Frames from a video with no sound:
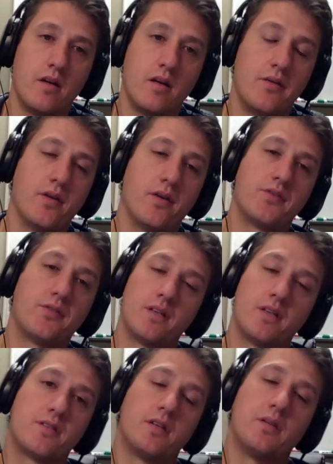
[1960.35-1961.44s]
So I'd
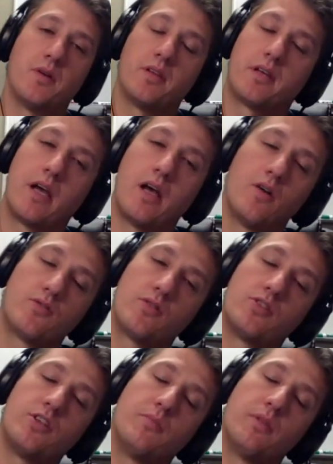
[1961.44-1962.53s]
sleep on the couch or
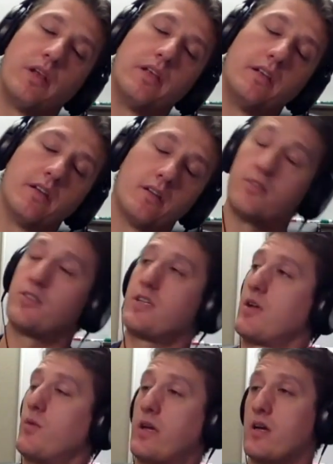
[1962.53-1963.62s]
she played here and just kind
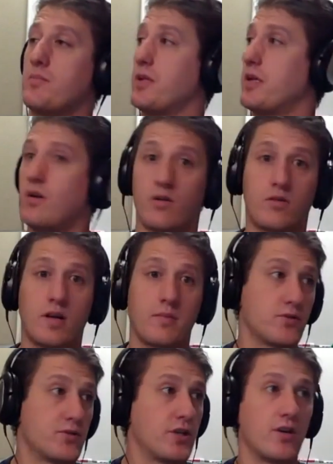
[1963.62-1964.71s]
of wake up like, oh crap,
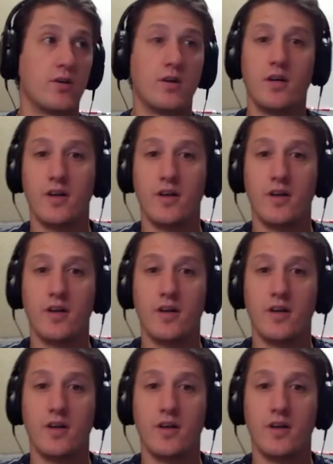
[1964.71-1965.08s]
where'd she go?